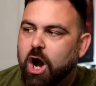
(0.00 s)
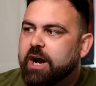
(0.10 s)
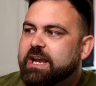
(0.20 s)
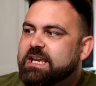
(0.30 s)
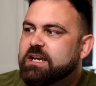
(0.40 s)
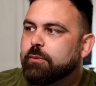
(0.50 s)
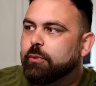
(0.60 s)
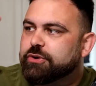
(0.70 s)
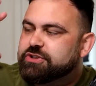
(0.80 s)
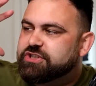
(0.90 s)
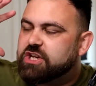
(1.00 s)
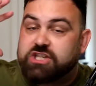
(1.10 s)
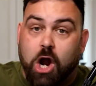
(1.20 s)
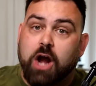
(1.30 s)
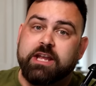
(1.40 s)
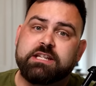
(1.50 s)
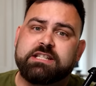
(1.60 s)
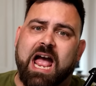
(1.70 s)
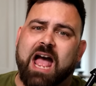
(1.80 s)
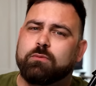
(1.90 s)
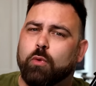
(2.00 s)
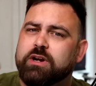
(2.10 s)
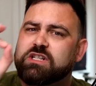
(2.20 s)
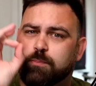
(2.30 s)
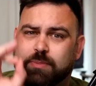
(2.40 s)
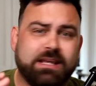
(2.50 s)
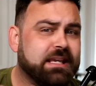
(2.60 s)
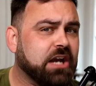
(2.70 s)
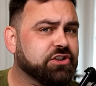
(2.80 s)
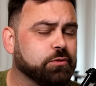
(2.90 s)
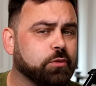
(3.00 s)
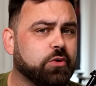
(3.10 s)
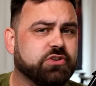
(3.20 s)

I was tired and wanting to be casual,